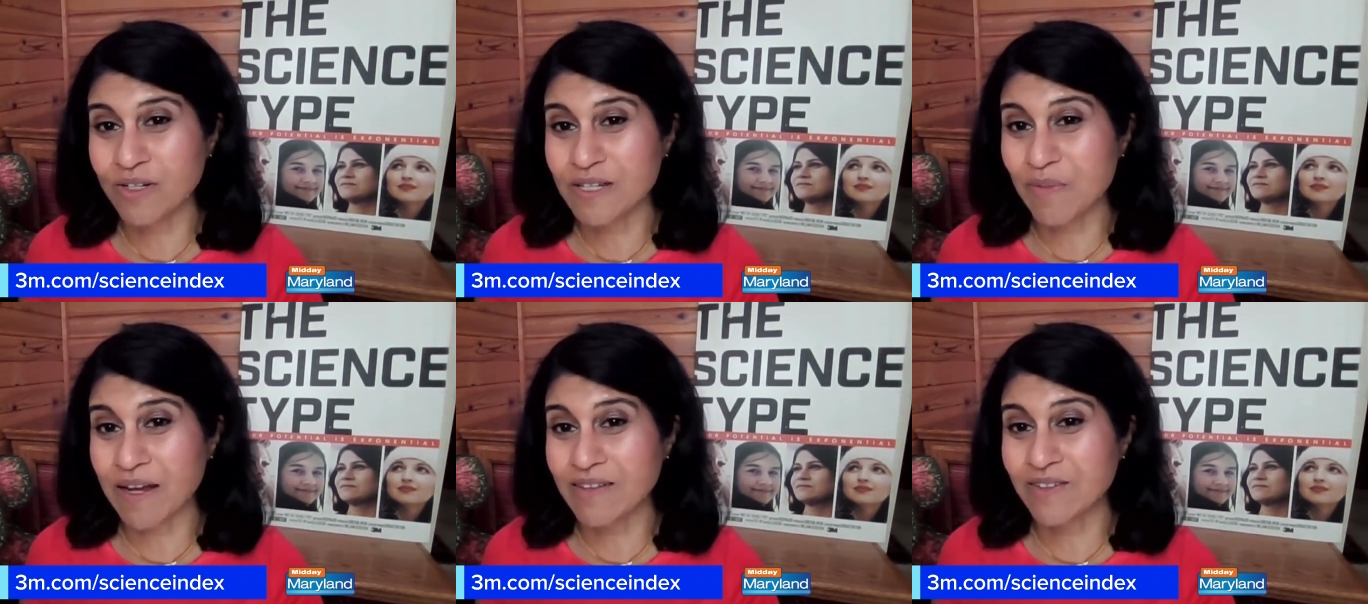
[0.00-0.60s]

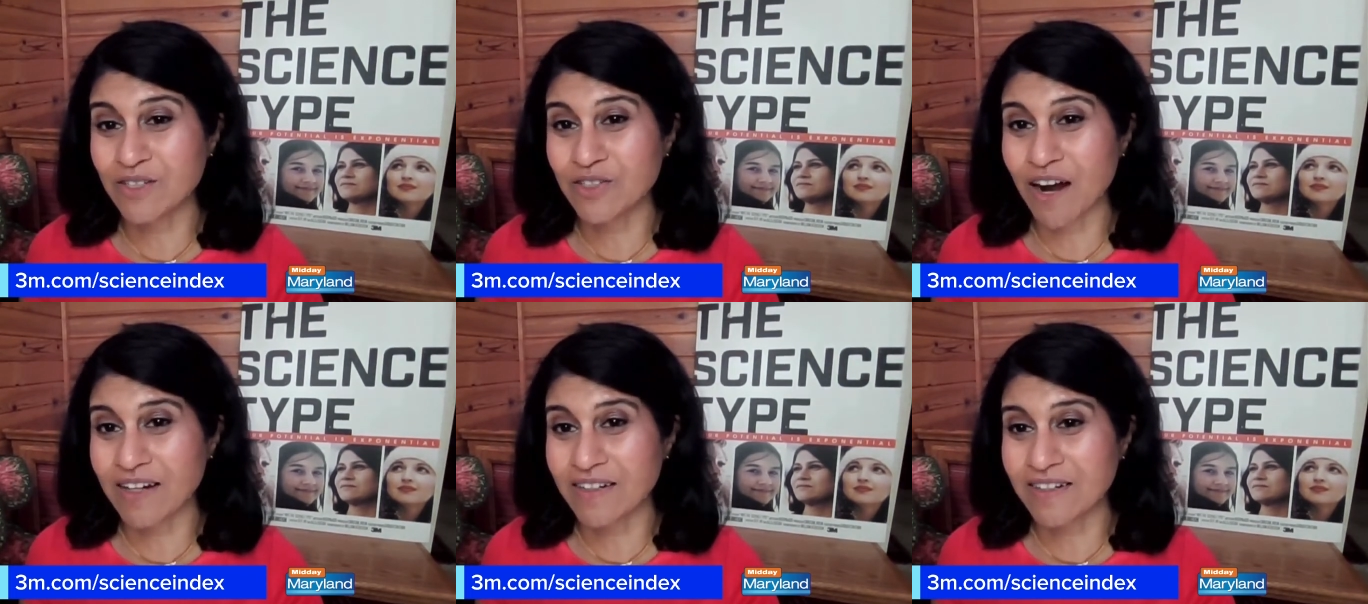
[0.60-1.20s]
Speaker 1: despite the
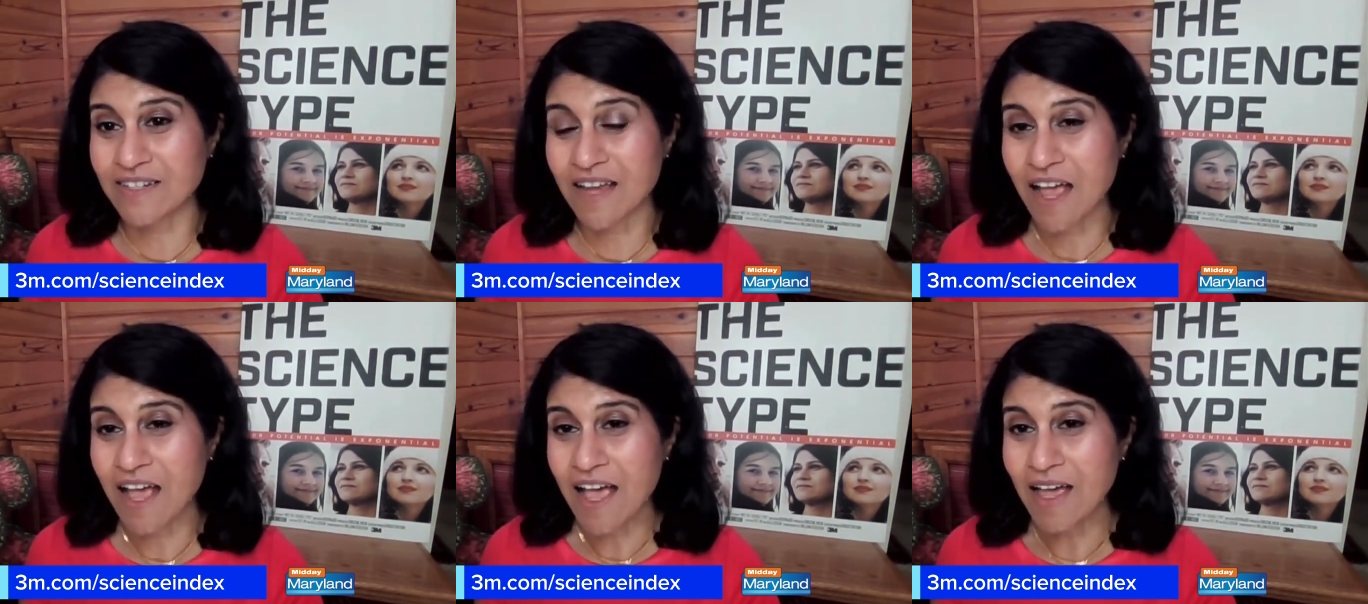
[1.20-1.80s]
detractors.
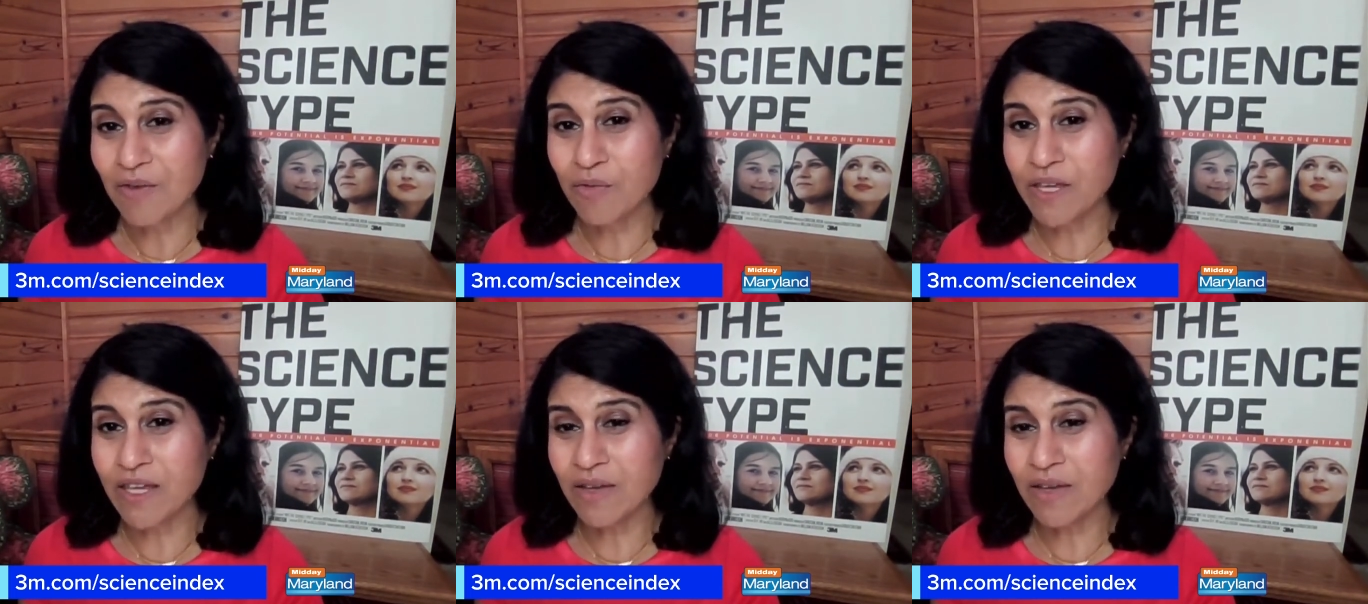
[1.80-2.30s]
And we,